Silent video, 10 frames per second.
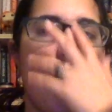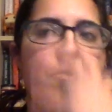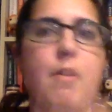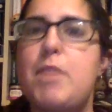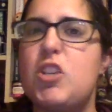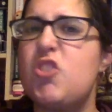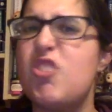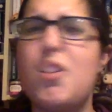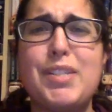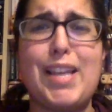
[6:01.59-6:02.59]
The
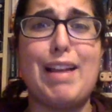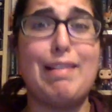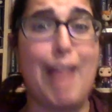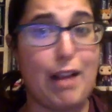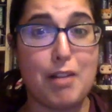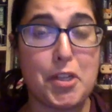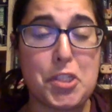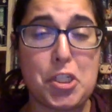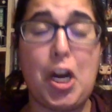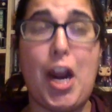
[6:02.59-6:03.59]
mystery was like
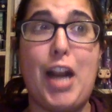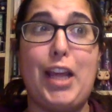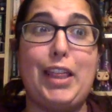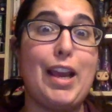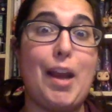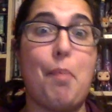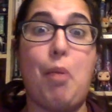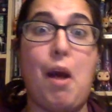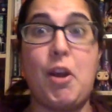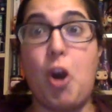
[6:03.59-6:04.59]
lackluster, and I think I
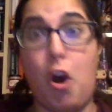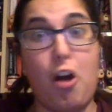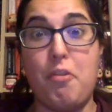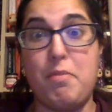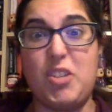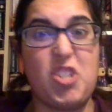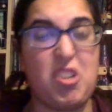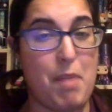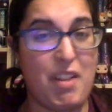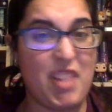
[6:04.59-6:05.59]
probably called the
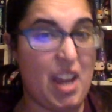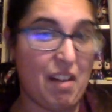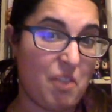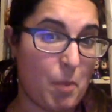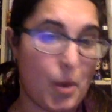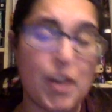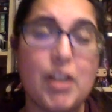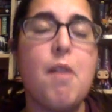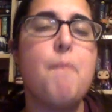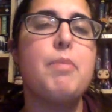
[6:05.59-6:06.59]
mystery by the end of the book.
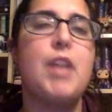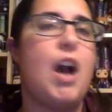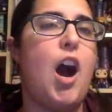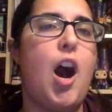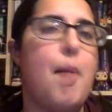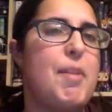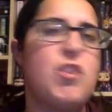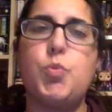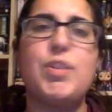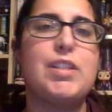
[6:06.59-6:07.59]
It
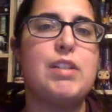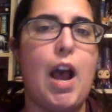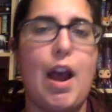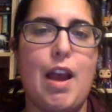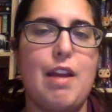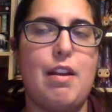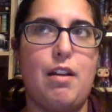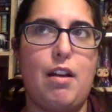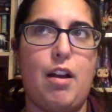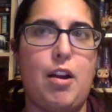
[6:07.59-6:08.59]
just was not
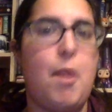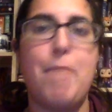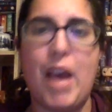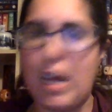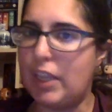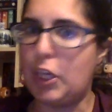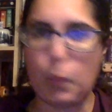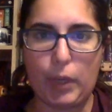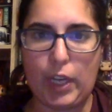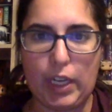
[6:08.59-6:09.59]
a
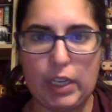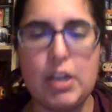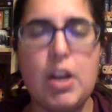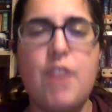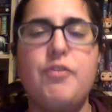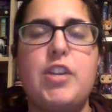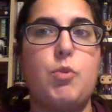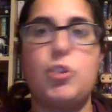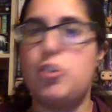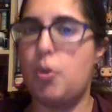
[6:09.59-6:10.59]
compelling read. There
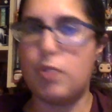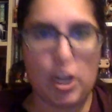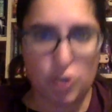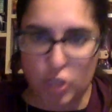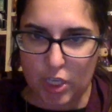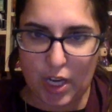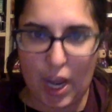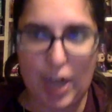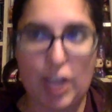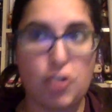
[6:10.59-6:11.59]
was no tension,
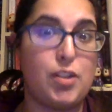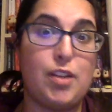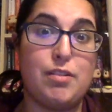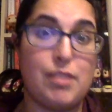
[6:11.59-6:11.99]
and I just